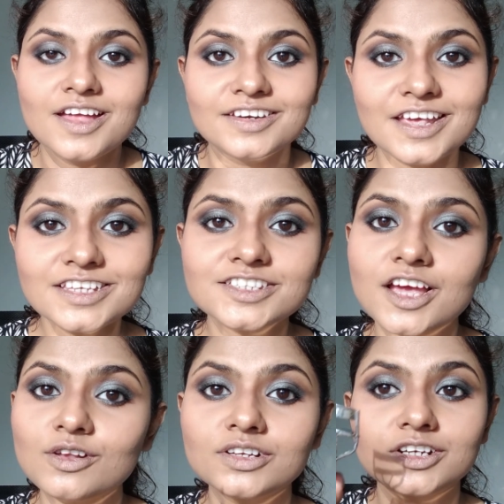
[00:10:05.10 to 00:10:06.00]
Next,
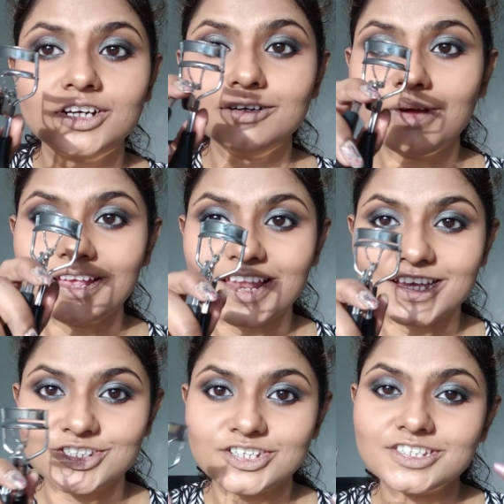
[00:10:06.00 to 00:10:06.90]
I'll curl my
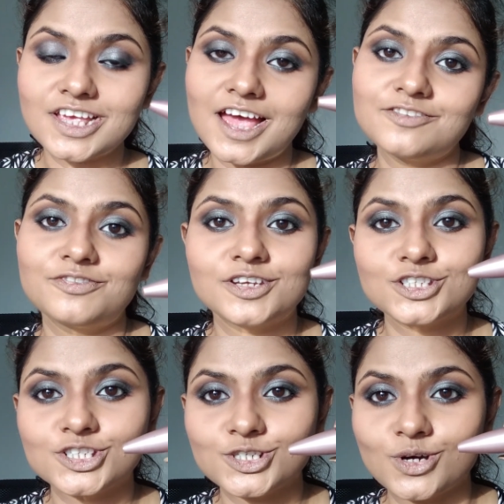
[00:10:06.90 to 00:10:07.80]
lashes and
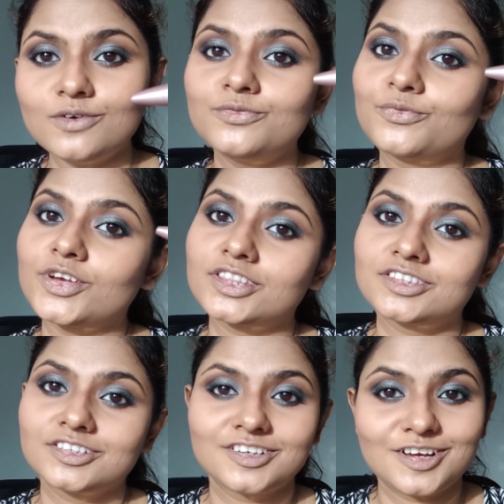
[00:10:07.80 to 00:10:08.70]
finish it off
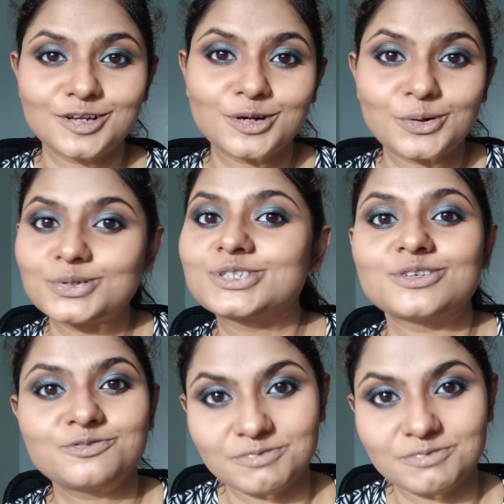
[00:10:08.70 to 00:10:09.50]
with loads of